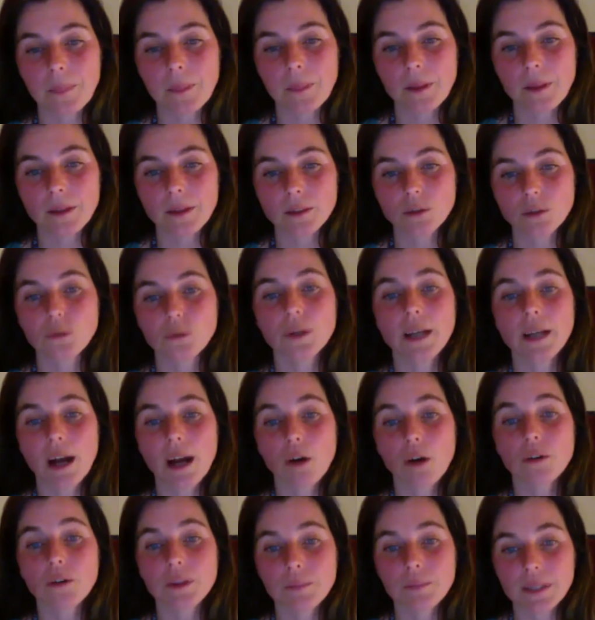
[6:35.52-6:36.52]
Do allow
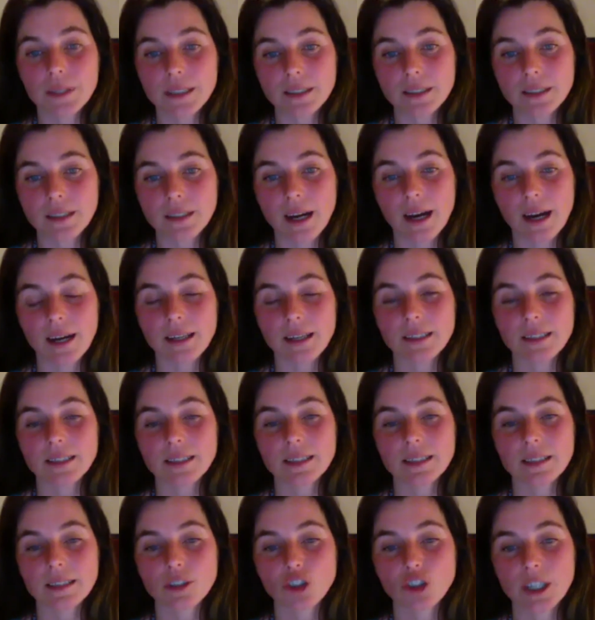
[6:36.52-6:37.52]
them in and
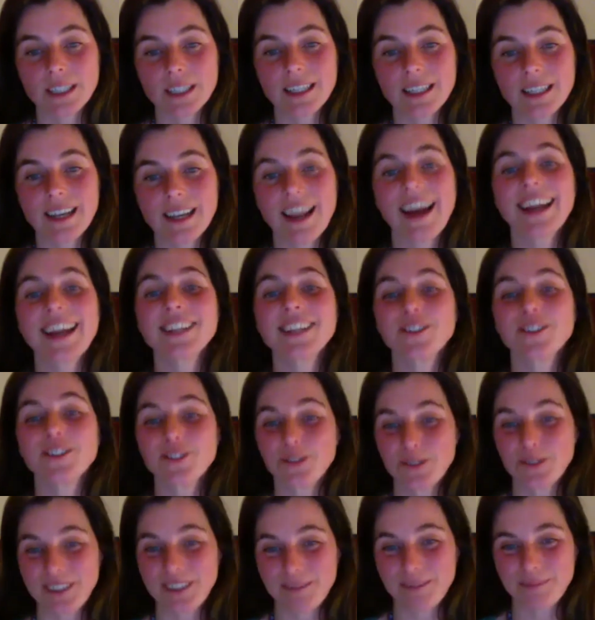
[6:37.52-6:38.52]
shed light onto
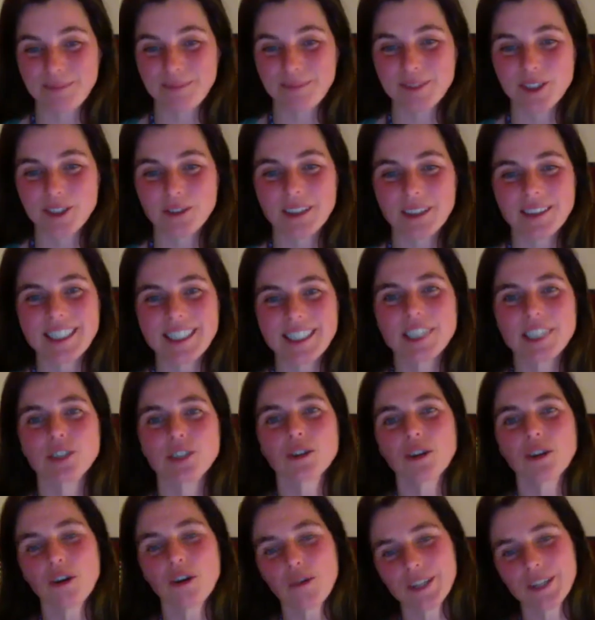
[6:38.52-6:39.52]
them so that they don't
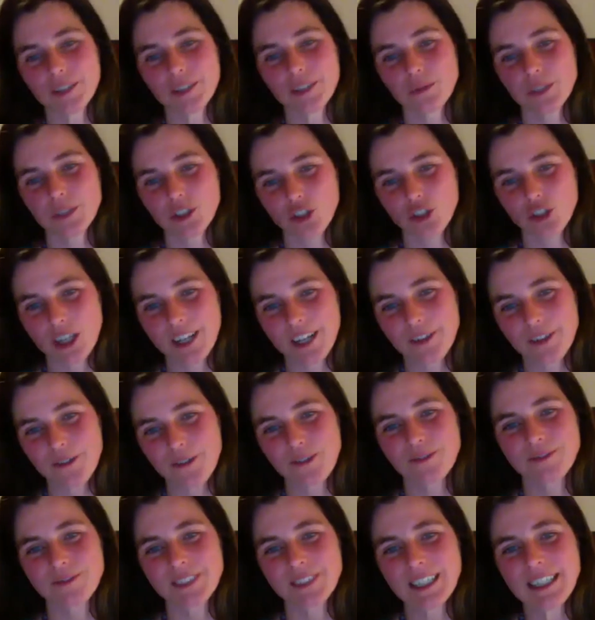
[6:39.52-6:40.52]
go into the shadow.
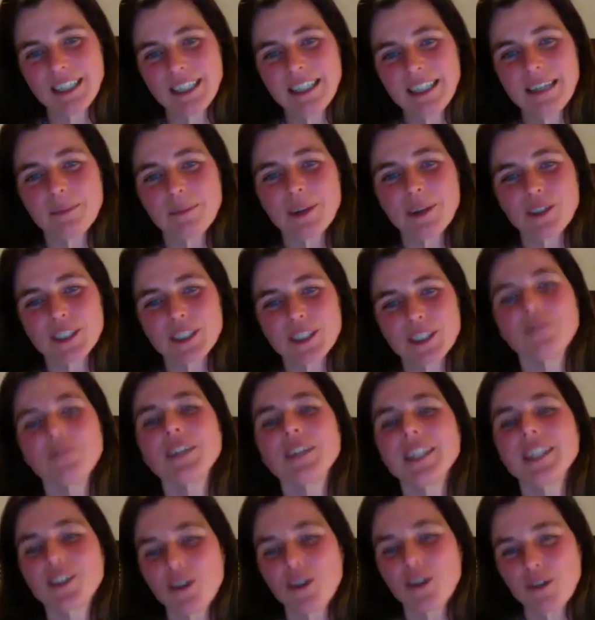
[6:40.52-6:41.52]
Because if they
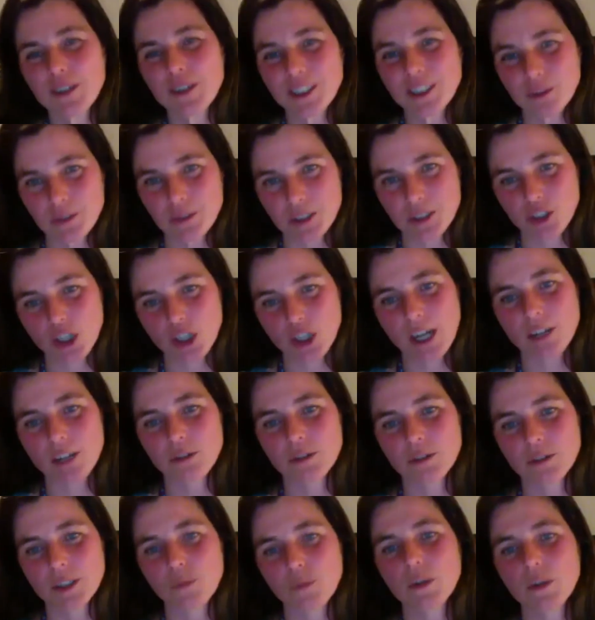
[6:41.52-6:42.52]
go into the shadow, they
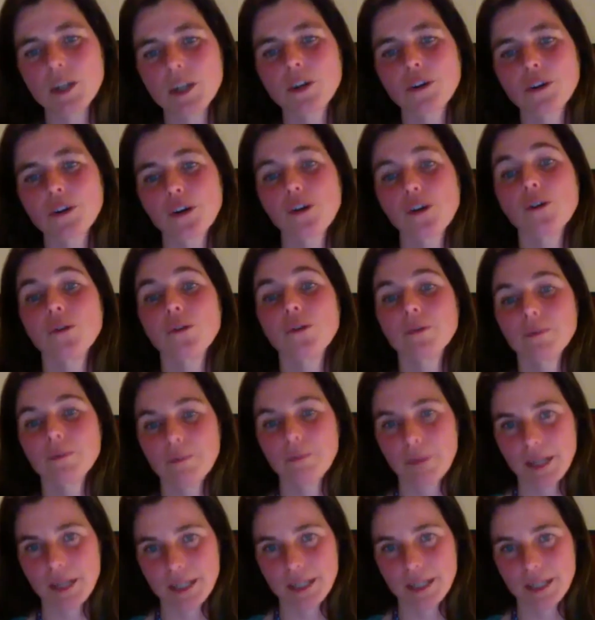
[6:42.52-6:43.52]
will grow
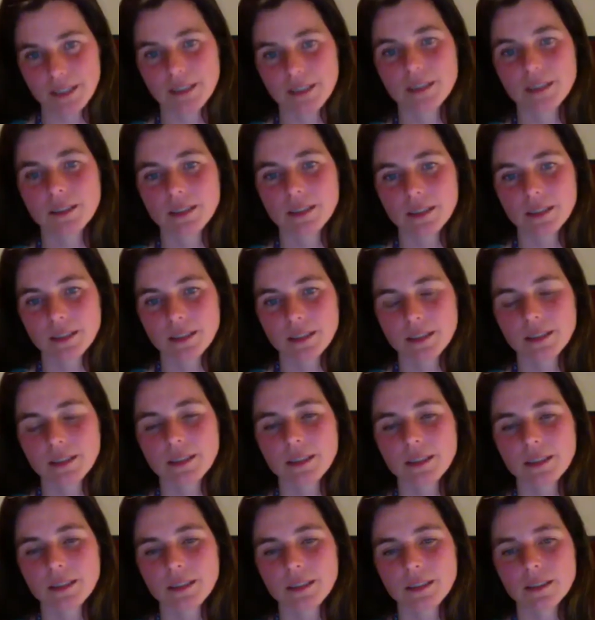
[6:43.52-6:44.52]
bigger.
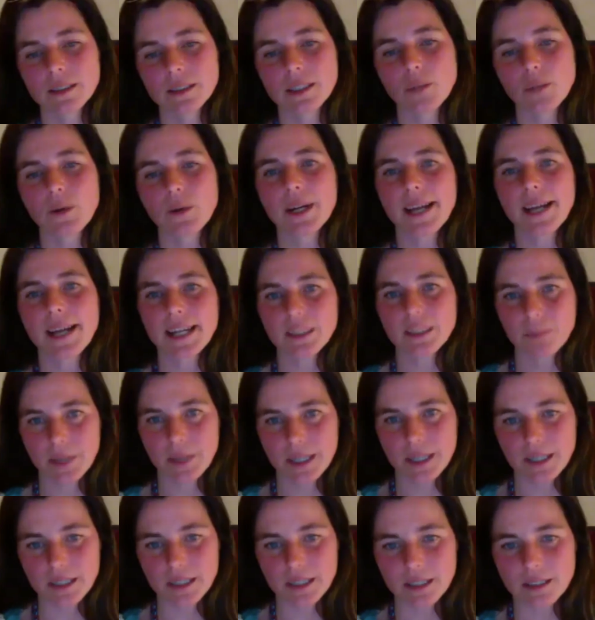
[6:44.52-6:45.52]
They will get
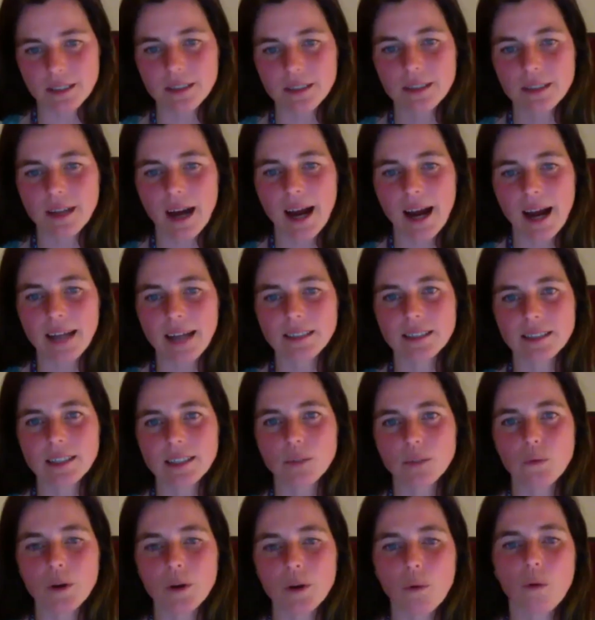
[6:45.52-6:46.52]
bigger, and then we
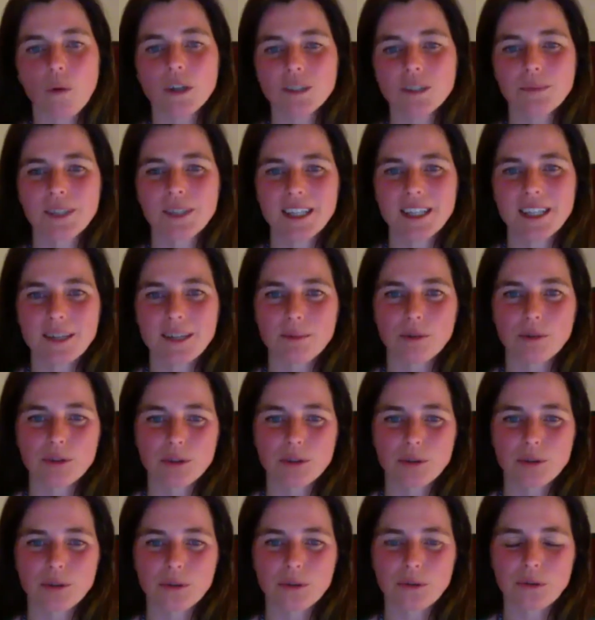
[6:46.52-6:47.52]
won't be able
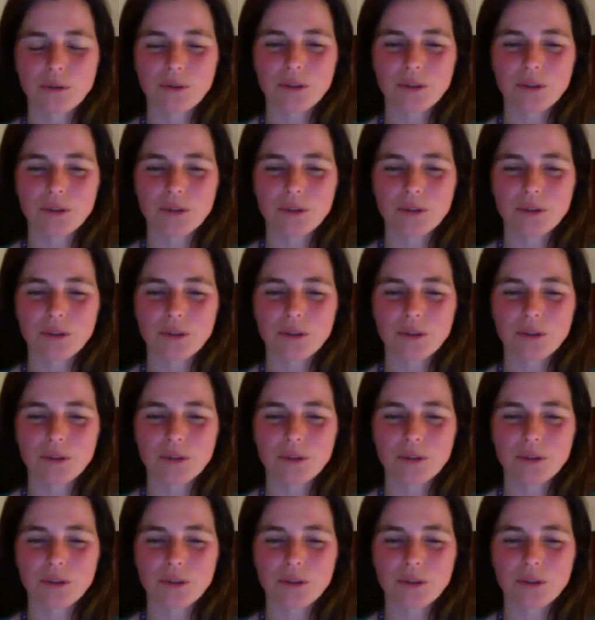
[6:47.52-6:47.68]
to